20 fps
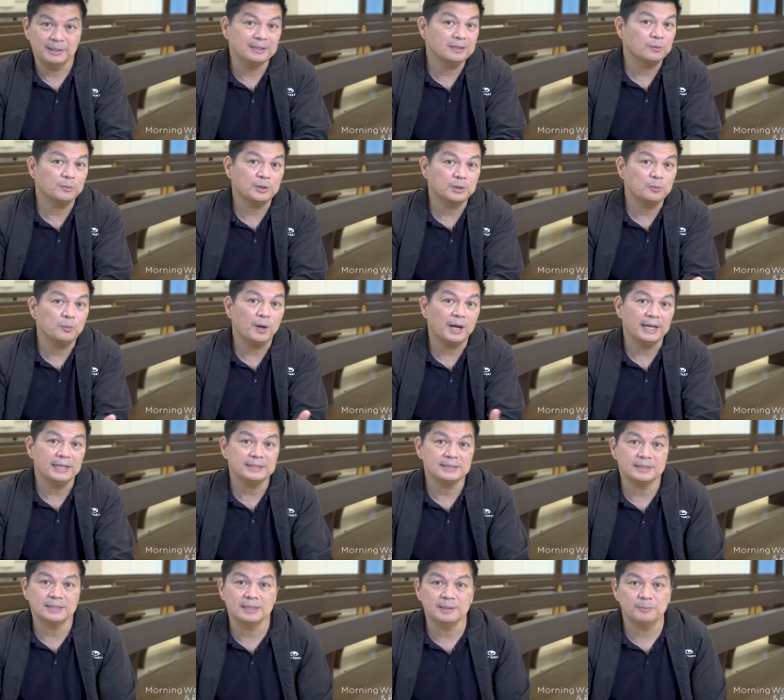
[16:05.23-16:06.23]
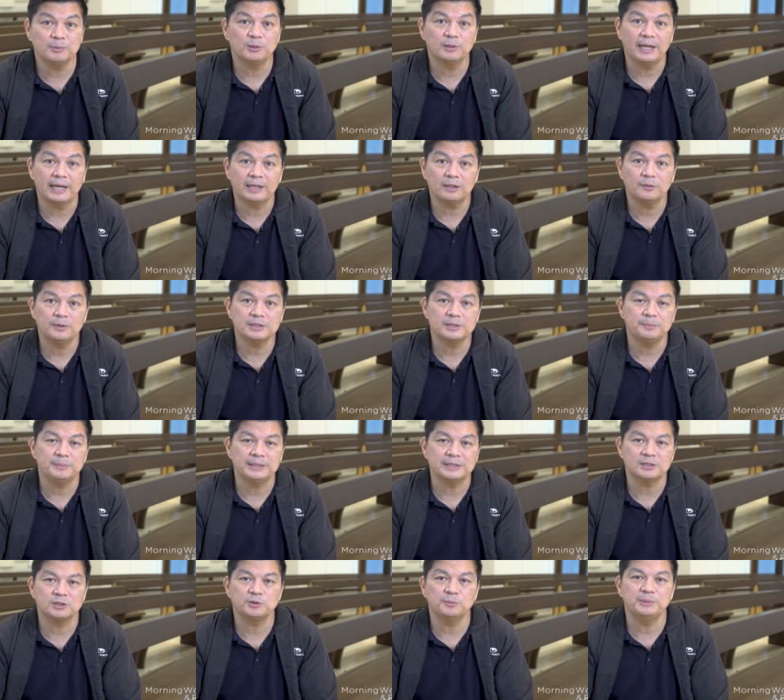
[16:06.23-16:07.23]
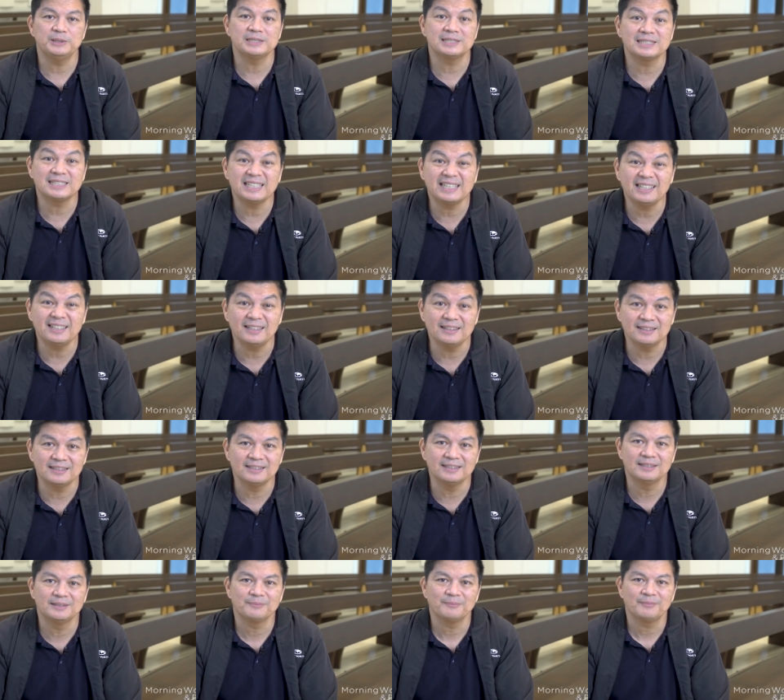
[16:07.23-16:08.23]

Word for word: And the word wise in Hebrew language means to be skilled